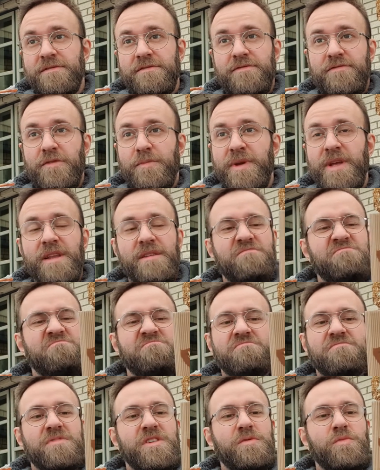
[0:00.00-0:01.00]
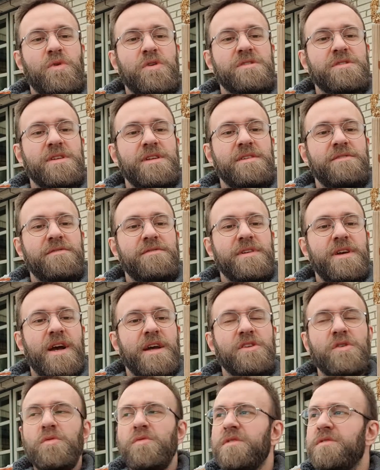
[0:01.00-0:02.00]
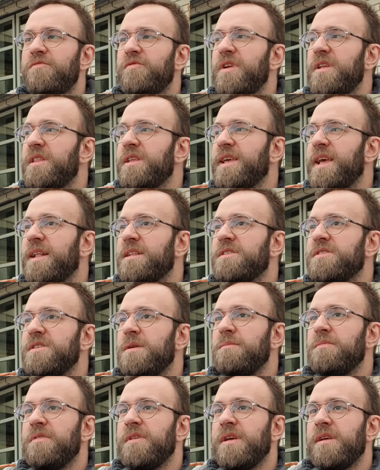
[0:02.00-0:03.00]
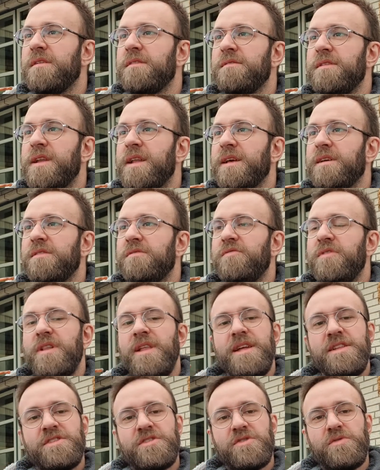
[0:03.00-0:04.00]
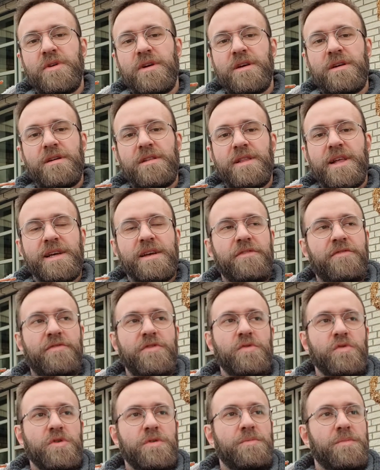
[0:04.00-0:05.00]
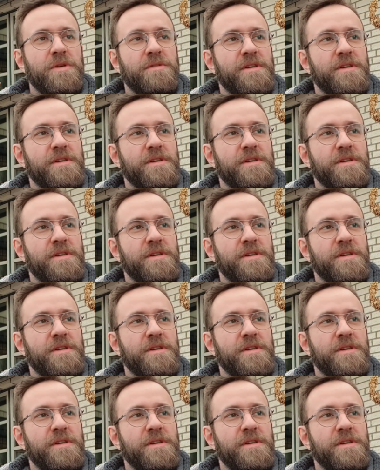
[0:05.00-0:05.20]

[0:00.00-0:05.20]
For me, it wasn't. I don't really get something that I can relate to like a food, but